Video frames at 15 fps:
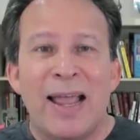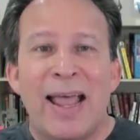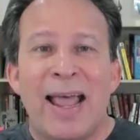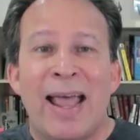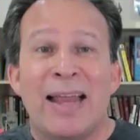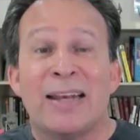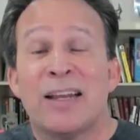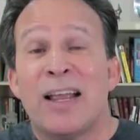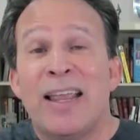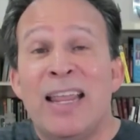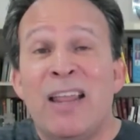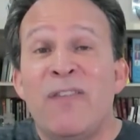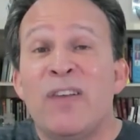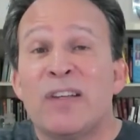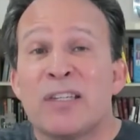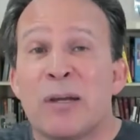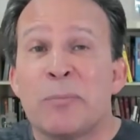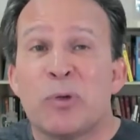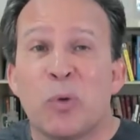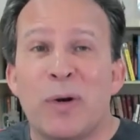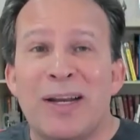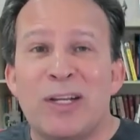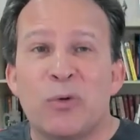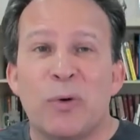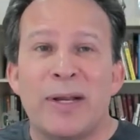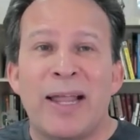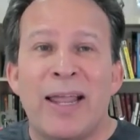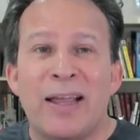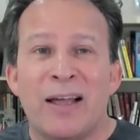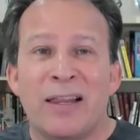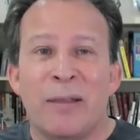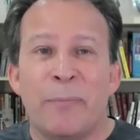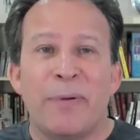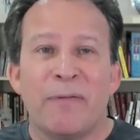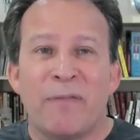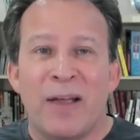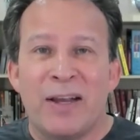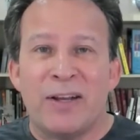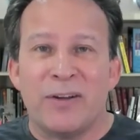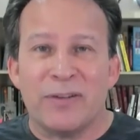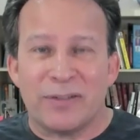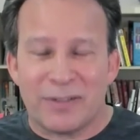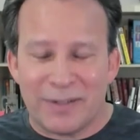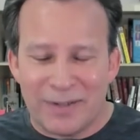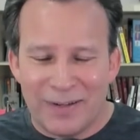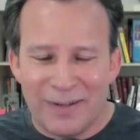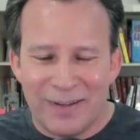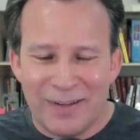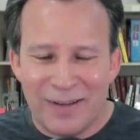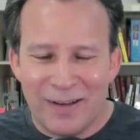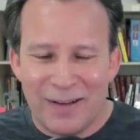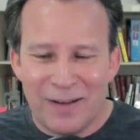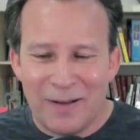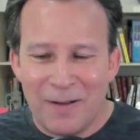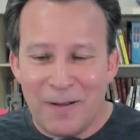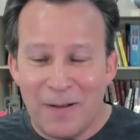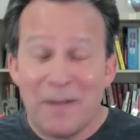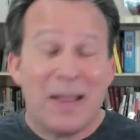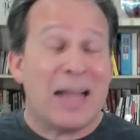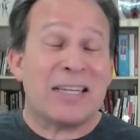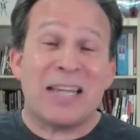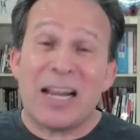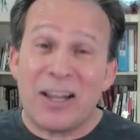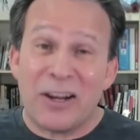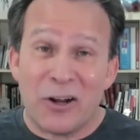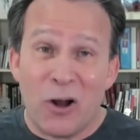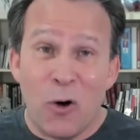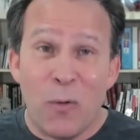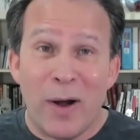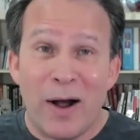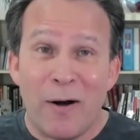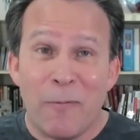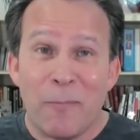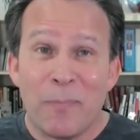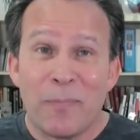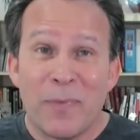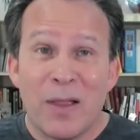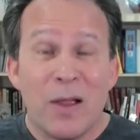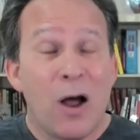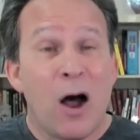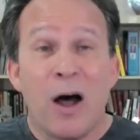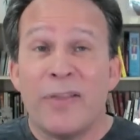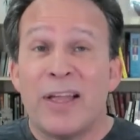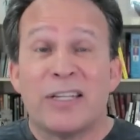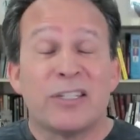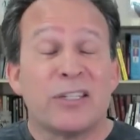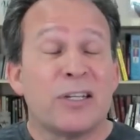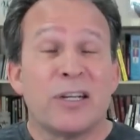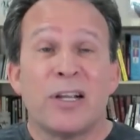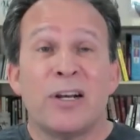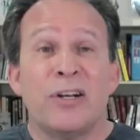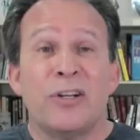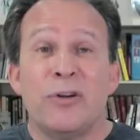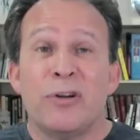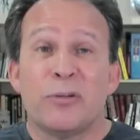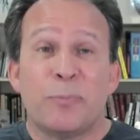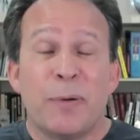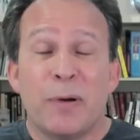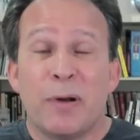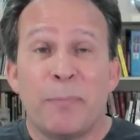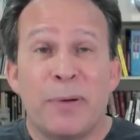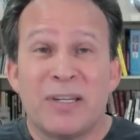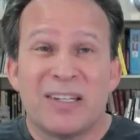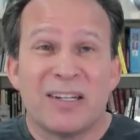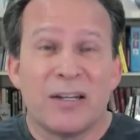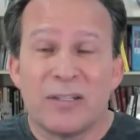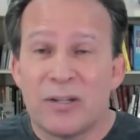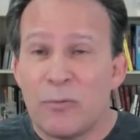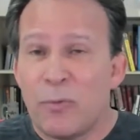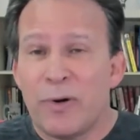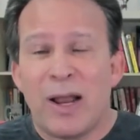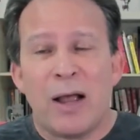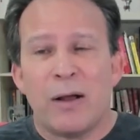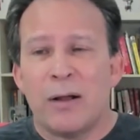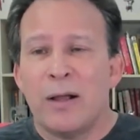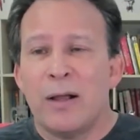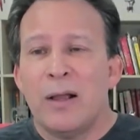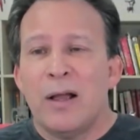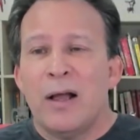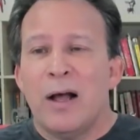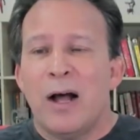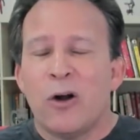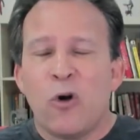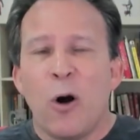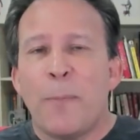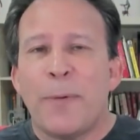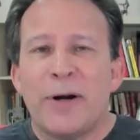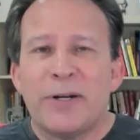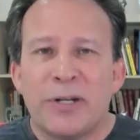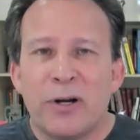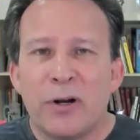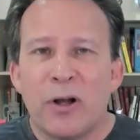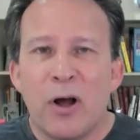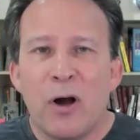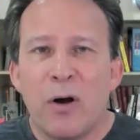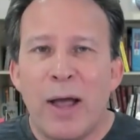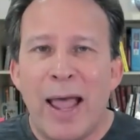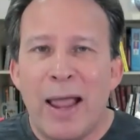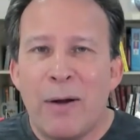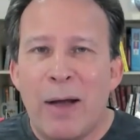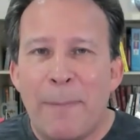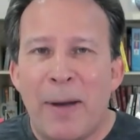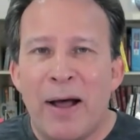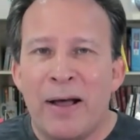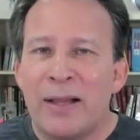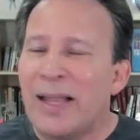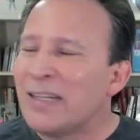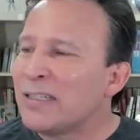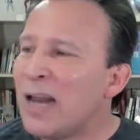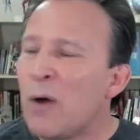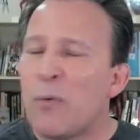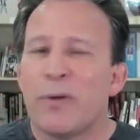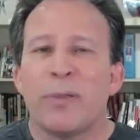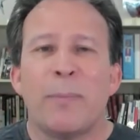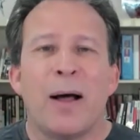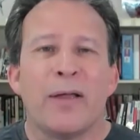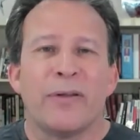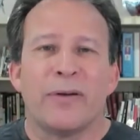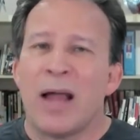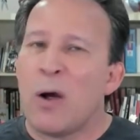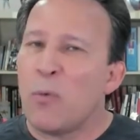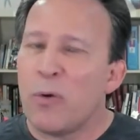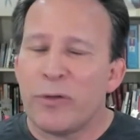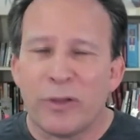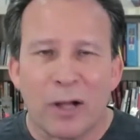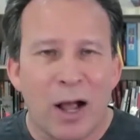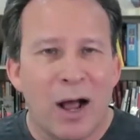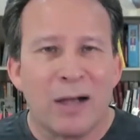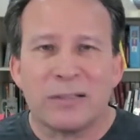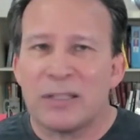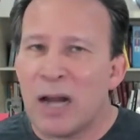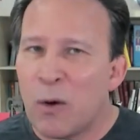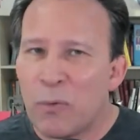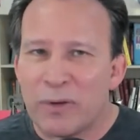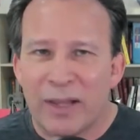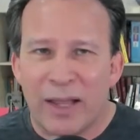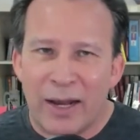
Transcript: and even some 2028 Olympic venues. That's not going to go well. All that's going to do is business going to say, we're not, a corporation will go, hey, how about LA? It's not worth the bother, not worth the cost, not worth the